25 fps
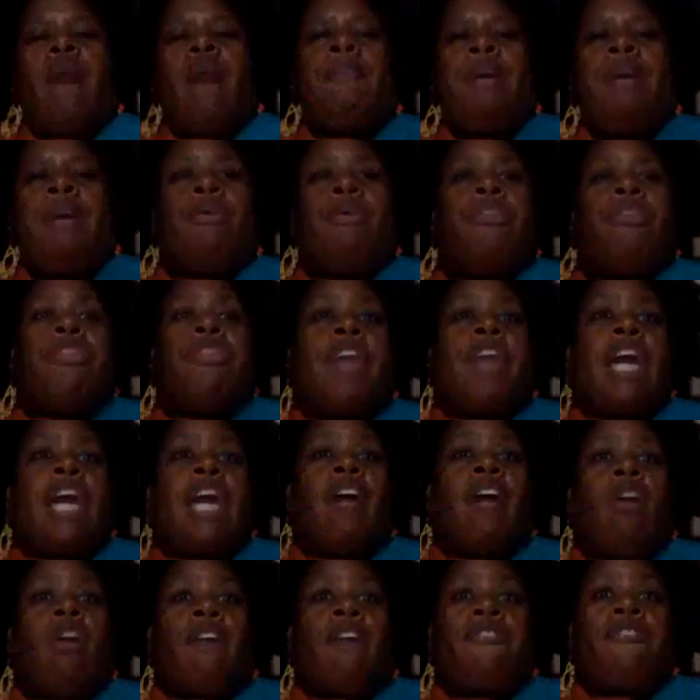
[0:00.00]
people
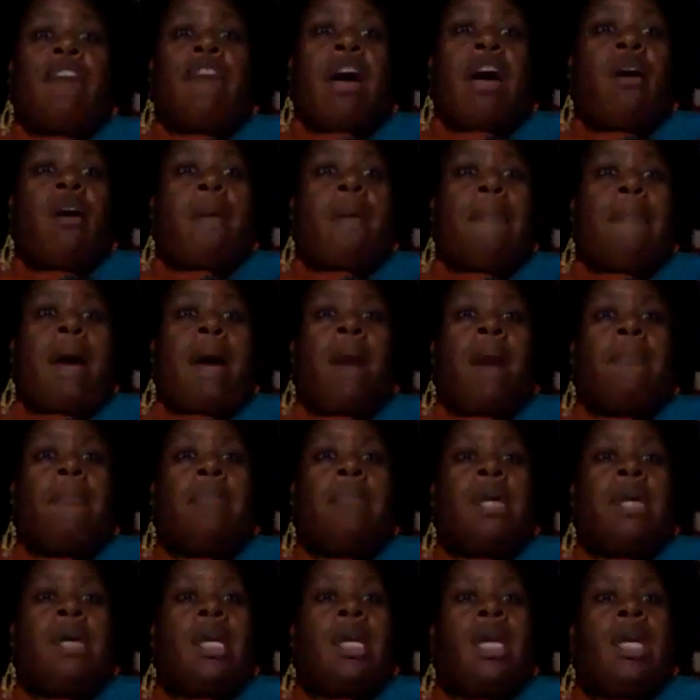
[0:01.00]
think or felt about
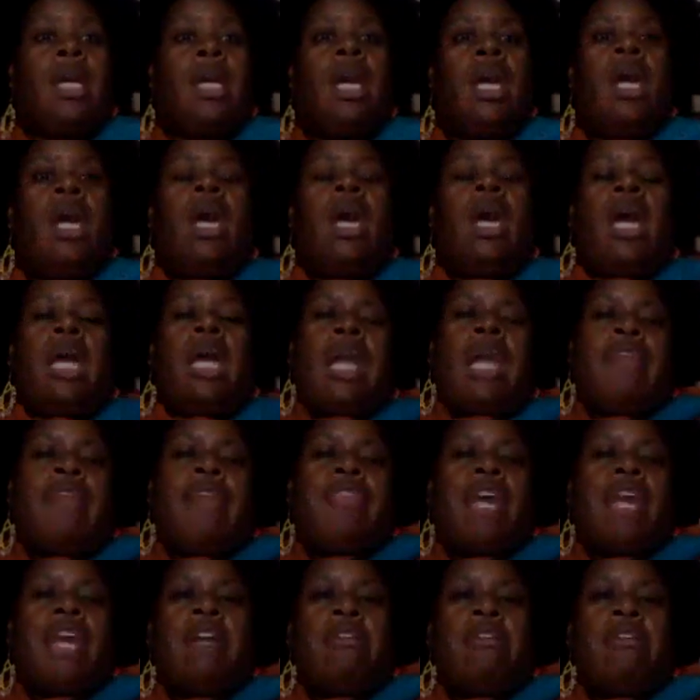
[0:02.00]
me. And I
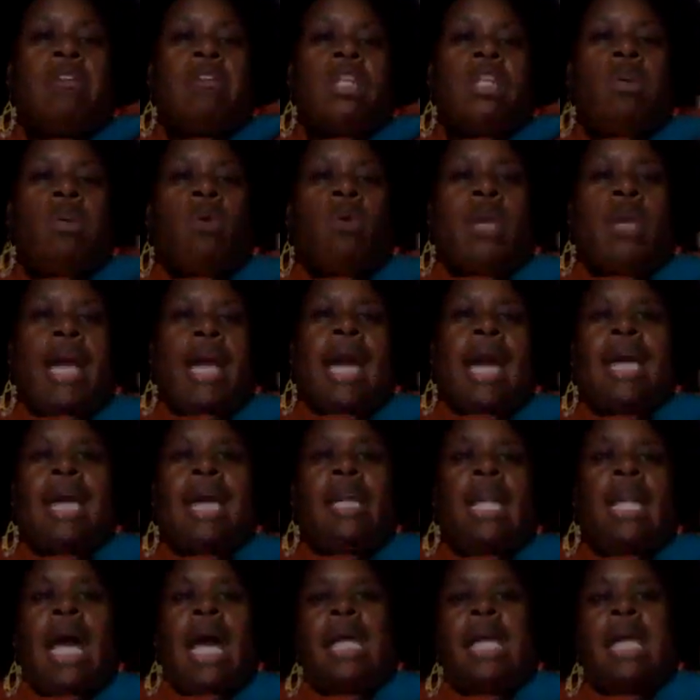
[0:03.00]
think early on I had
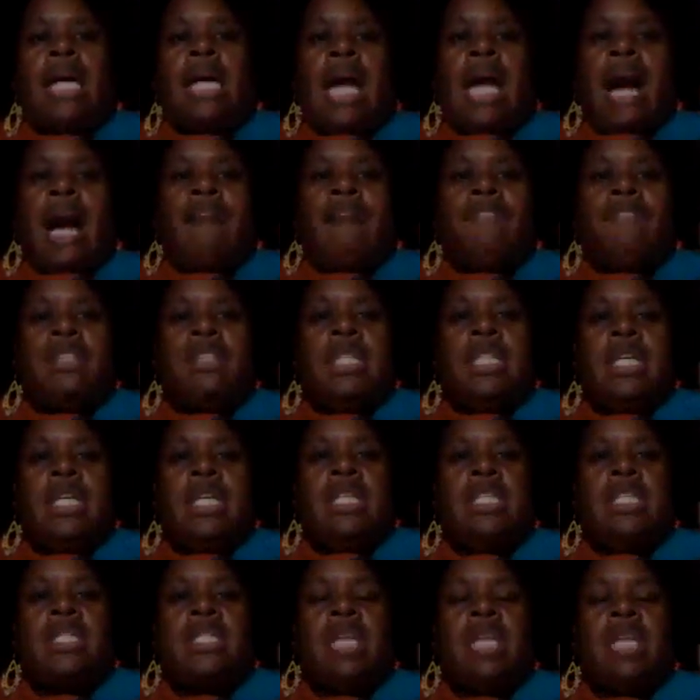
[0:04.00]
a lot of
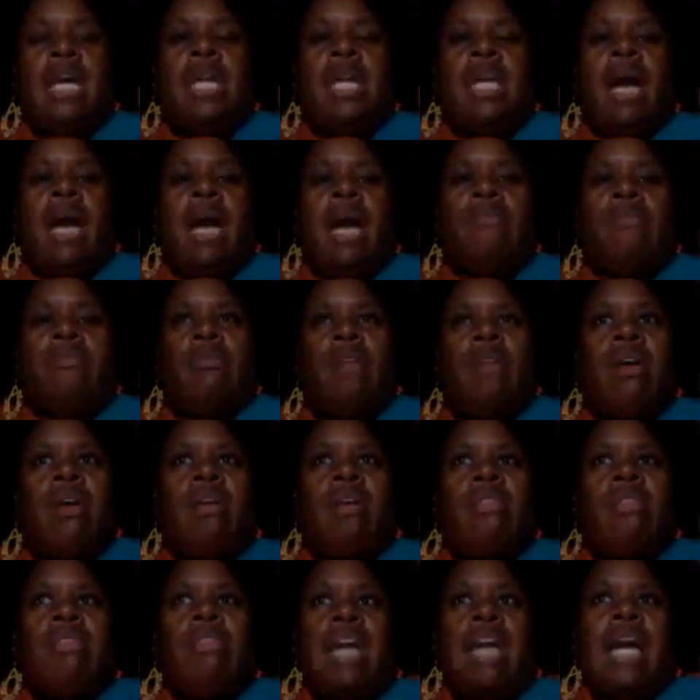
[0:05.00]
confidence. And I
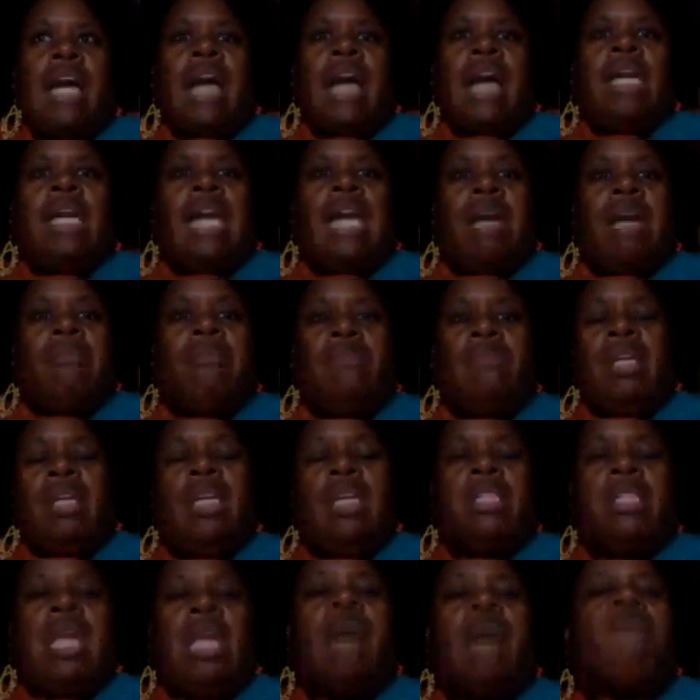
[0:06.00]
think I came
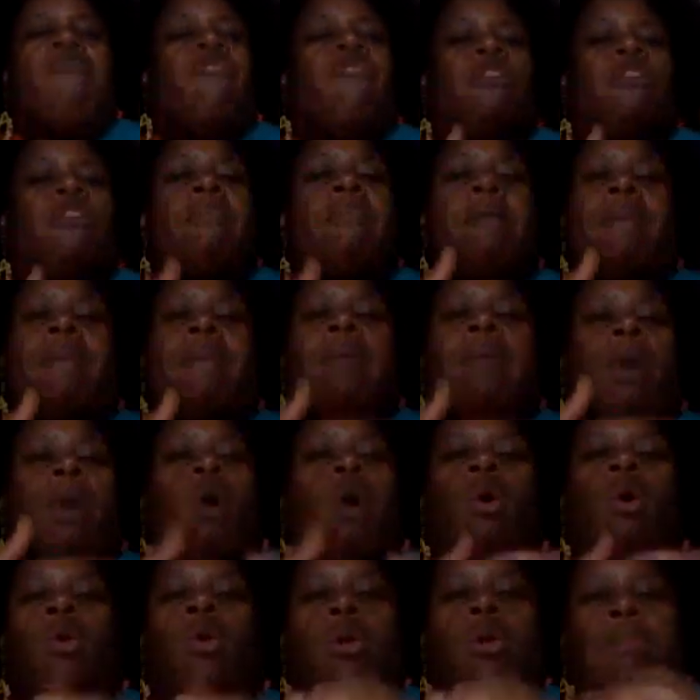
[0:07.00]
from me being with
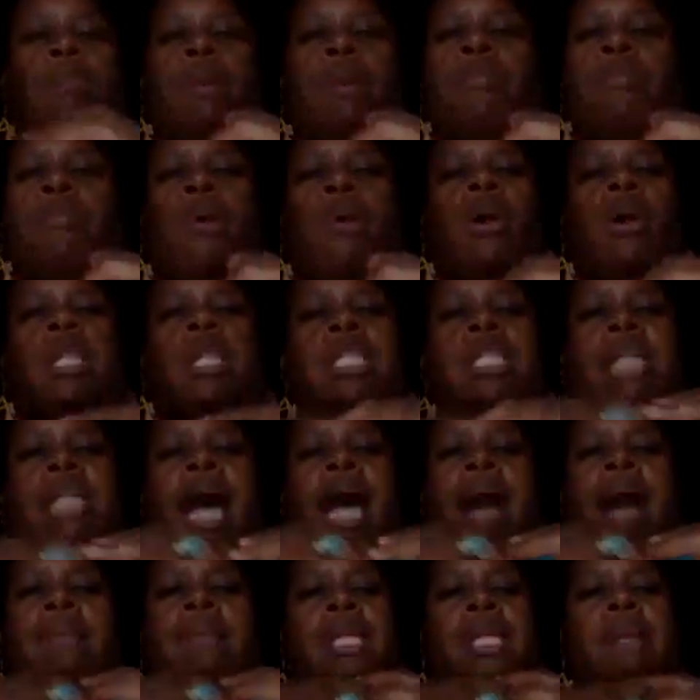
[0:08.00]
older people all the
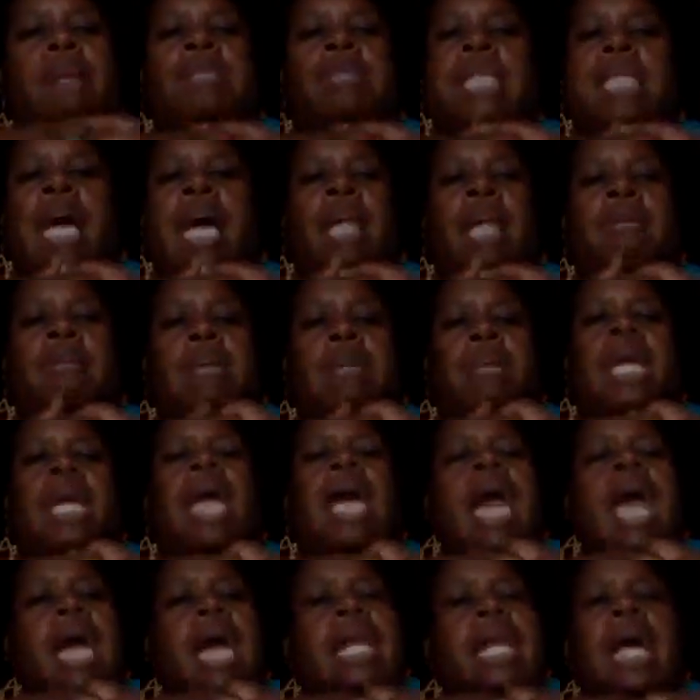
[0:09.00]
time and them telling me,
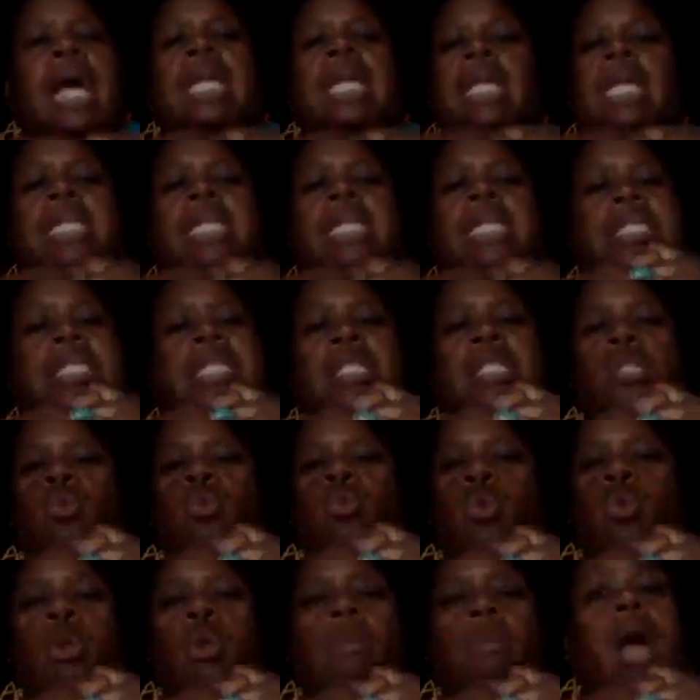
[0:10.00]
and I listened to
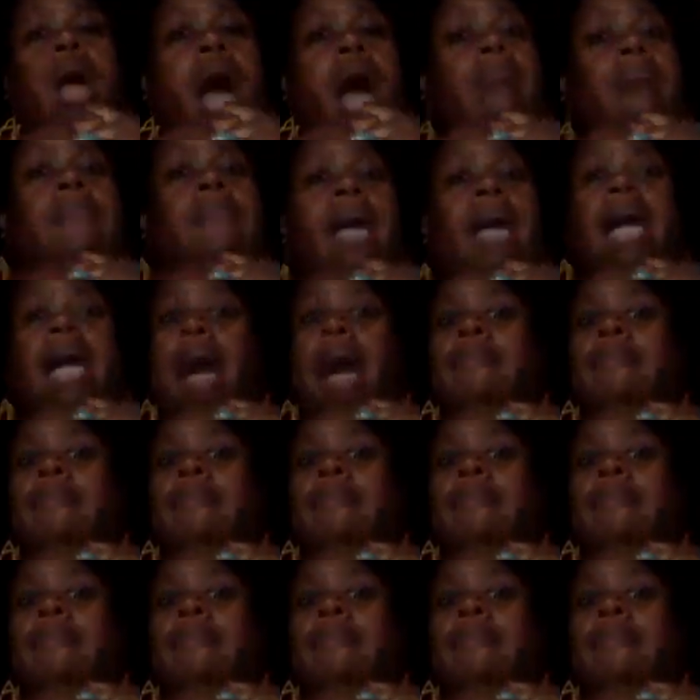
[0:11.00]
them. I made